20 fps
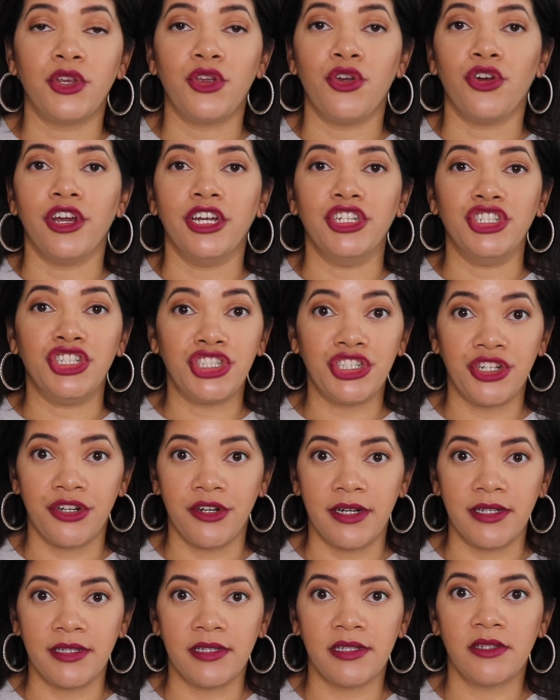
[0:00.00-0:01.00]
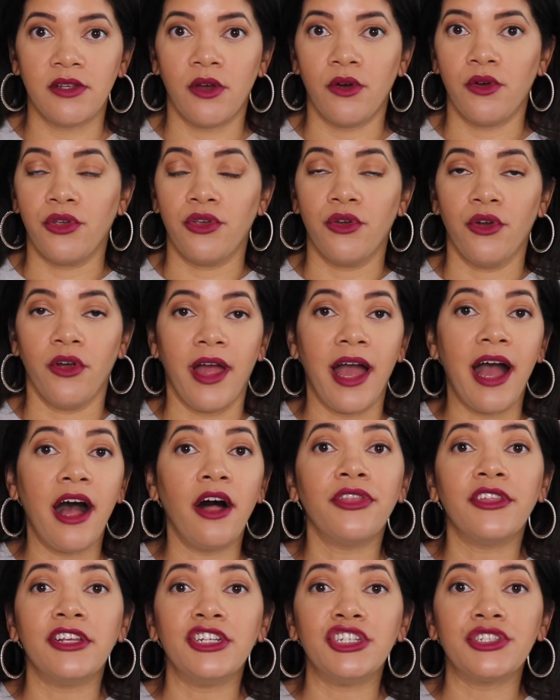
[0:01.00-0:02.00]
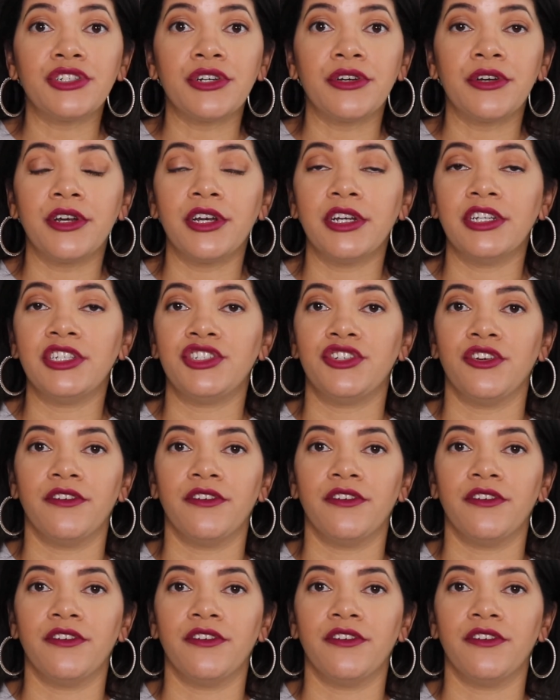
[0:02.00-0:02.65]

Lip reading: your insurance. So your health insurance,